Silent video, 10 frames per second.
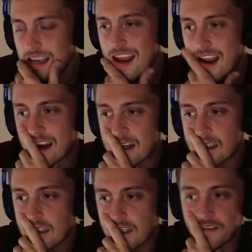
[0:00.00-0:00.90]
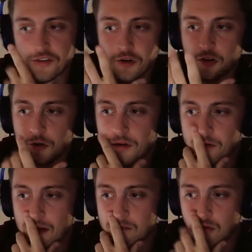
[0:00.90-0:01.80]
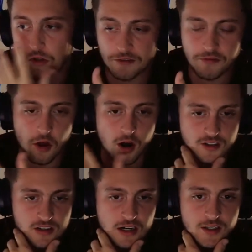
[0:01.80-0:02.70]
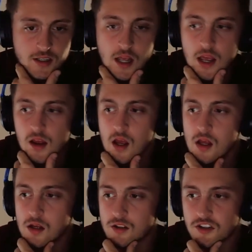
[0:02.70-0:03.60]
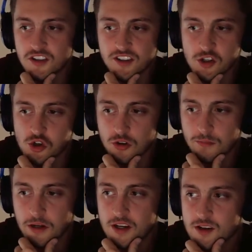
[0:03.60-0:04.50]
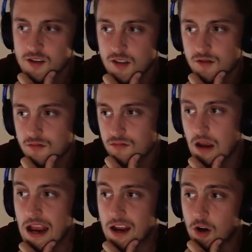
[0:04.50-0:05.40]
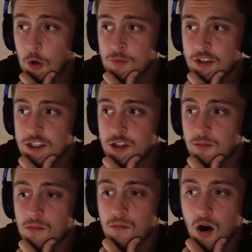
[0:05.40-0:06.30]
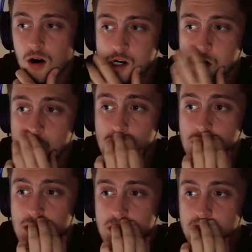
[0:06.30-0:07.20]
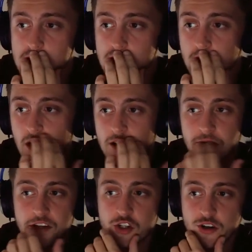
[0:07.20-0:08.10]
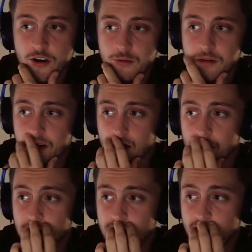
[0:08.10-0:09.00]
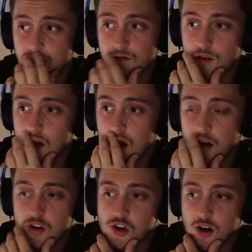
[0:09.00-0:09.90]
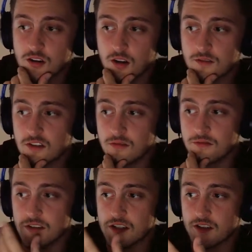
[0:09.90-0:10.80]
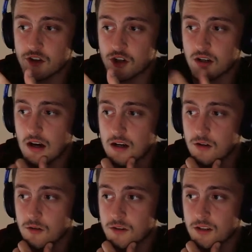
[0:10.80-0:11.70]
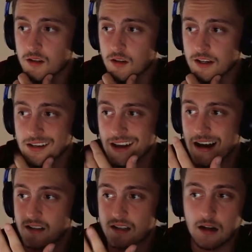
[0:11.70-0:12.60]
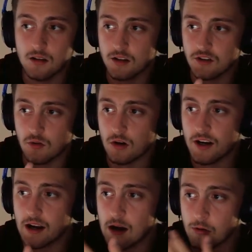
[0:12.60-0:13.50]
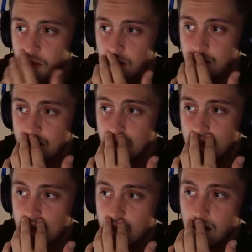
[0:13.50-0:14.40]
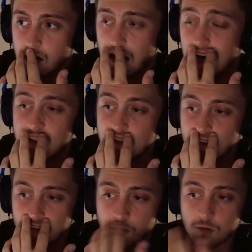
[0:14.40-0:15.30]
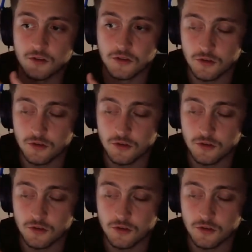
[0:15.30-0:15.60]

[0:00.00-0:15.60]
and give you a little bit of my brief thoughts on it, just initial opinions. And hopefully tomorrow, I don't think Sean will be here because Sean loves to visit Chicago and then like not tell us or hang out with us. It's honestly like a real